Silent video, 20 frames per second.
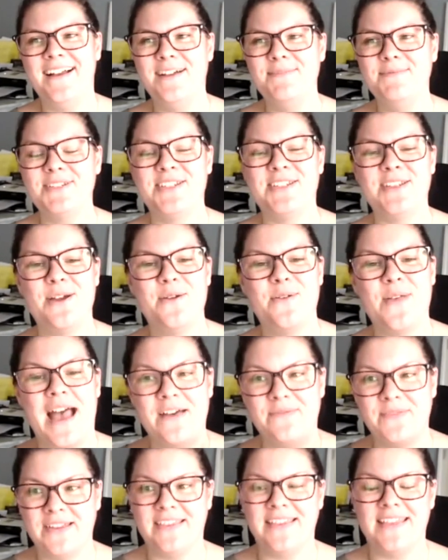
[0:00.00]
So
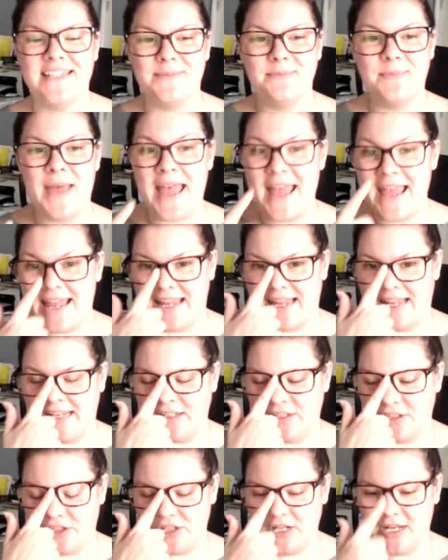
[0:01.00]
having this
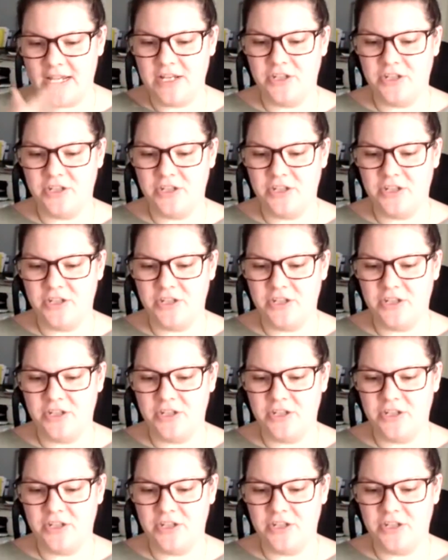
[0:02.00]
page